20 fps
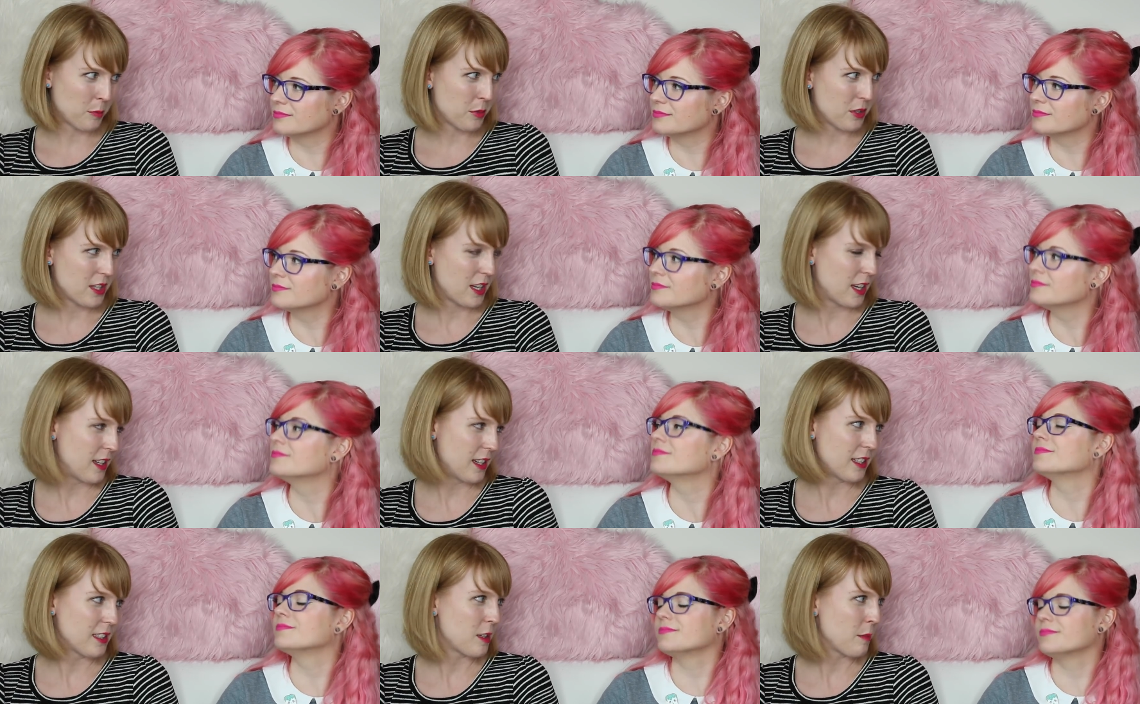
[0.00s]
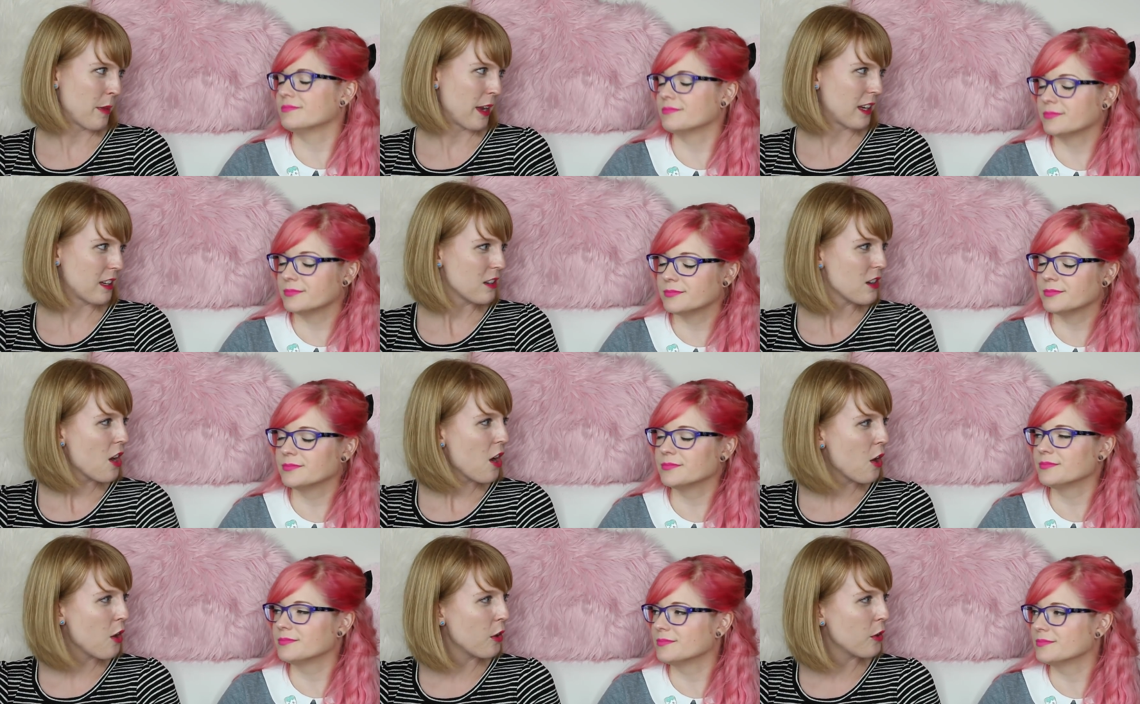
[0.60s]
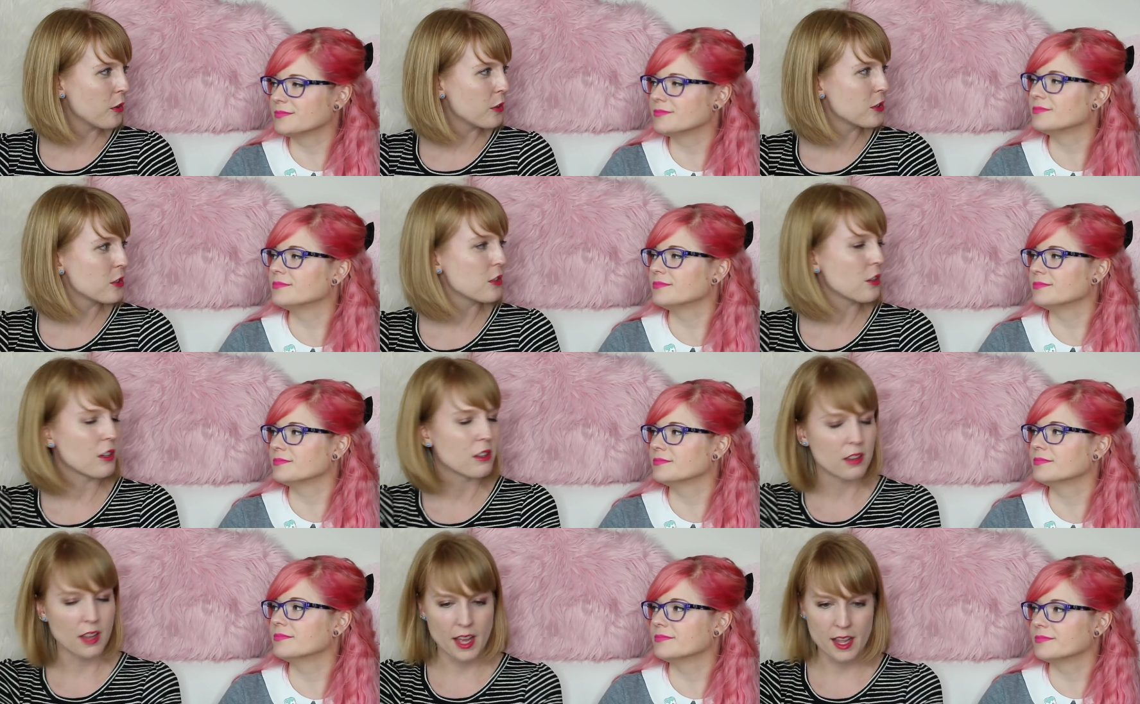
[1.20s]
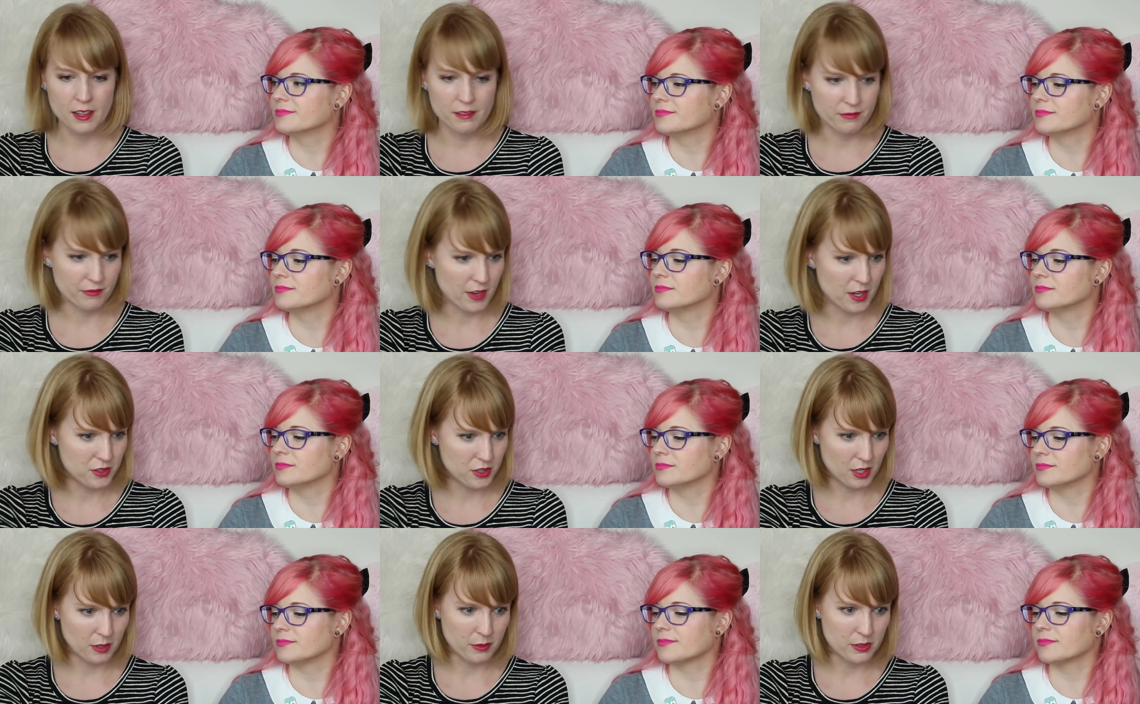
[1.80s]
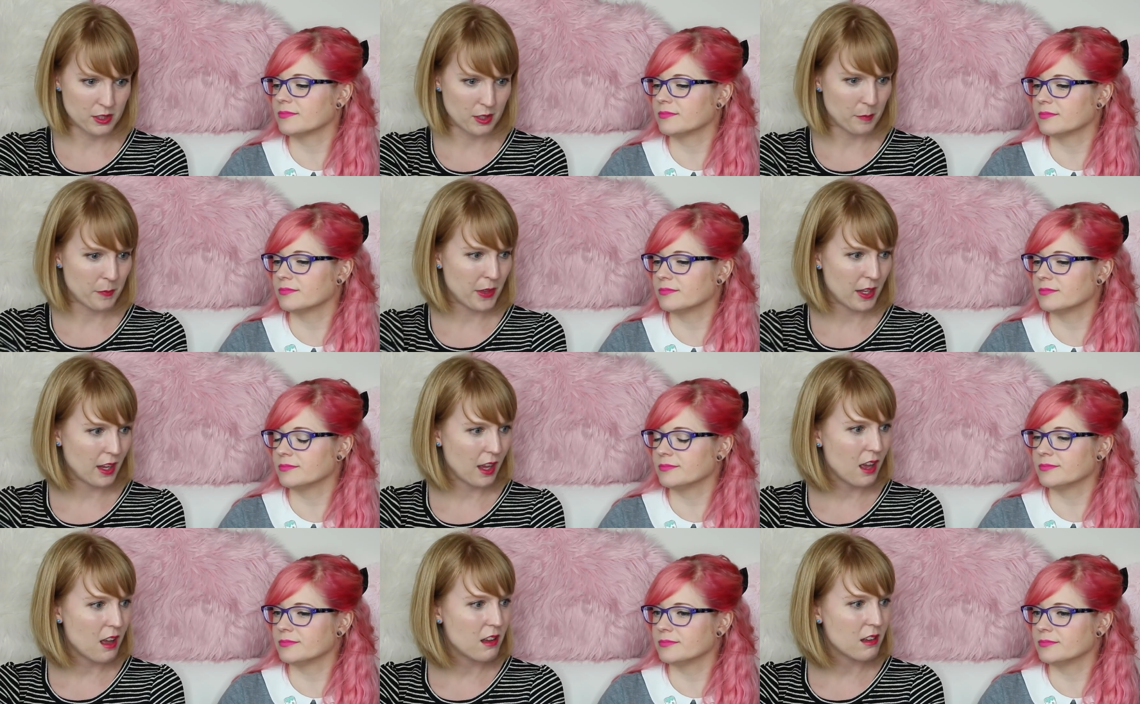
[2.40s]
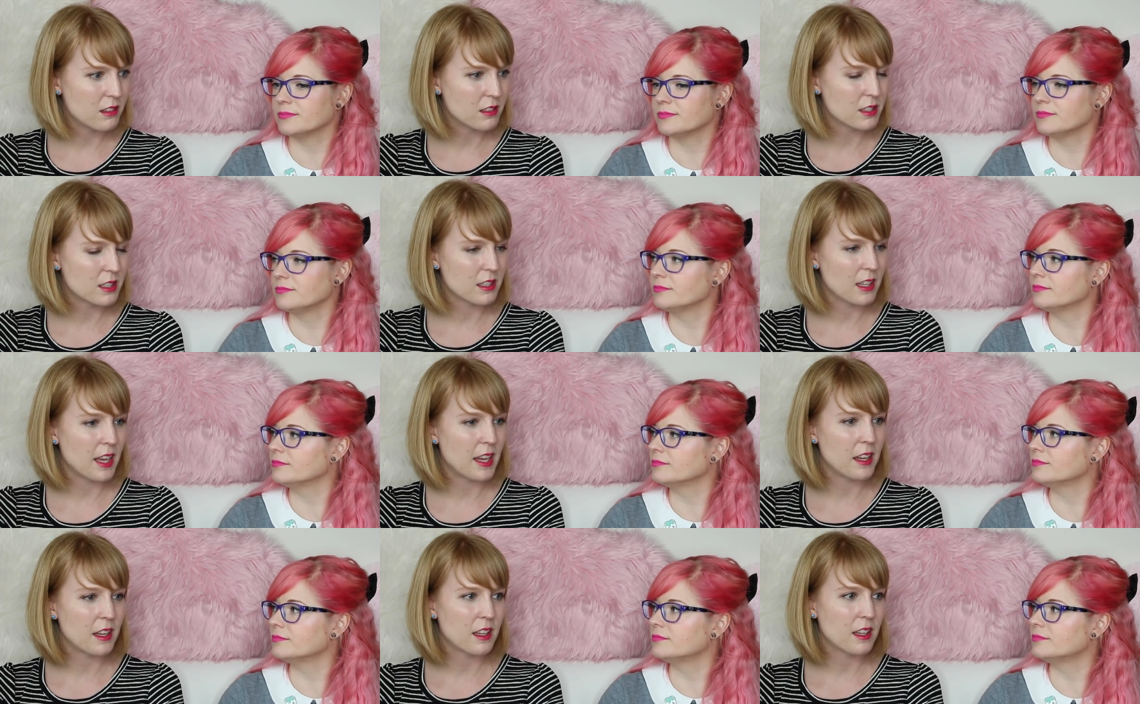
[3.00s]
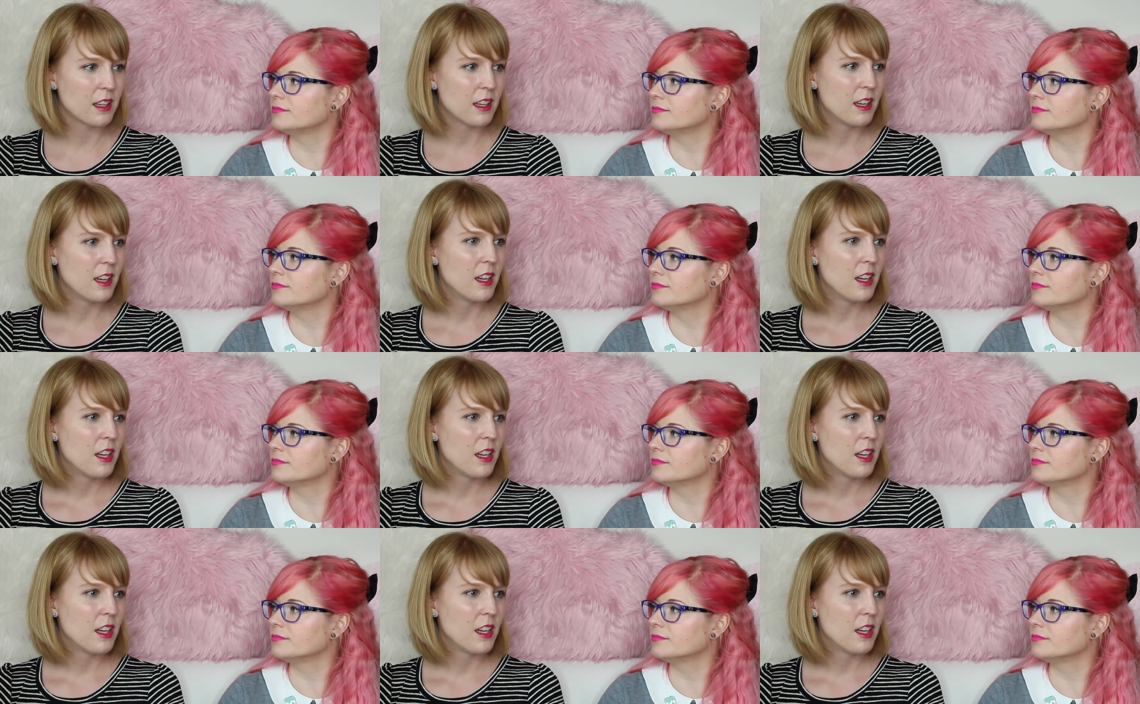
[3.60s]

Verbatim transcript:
Speaker 1: or pretending to make notes or like fudging with something else. Like,